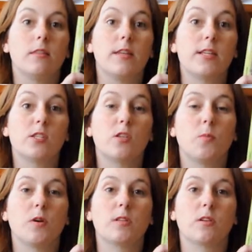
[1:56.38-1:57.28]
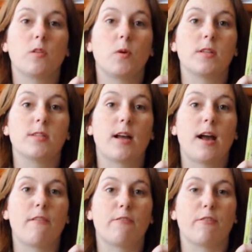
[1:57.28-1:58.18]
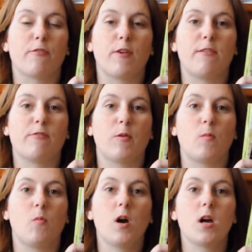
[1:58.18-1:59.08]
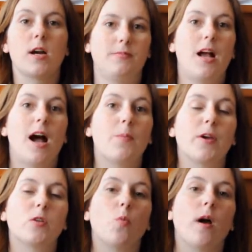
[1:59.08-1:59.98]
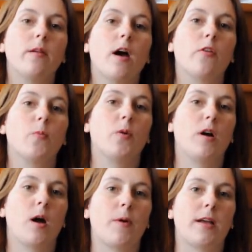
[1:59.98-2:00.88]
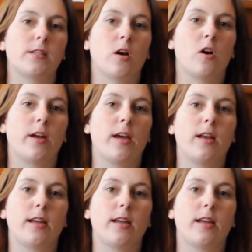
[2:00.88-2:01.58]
These two books are the ones that I got for free from work. I picked one other book up at Target.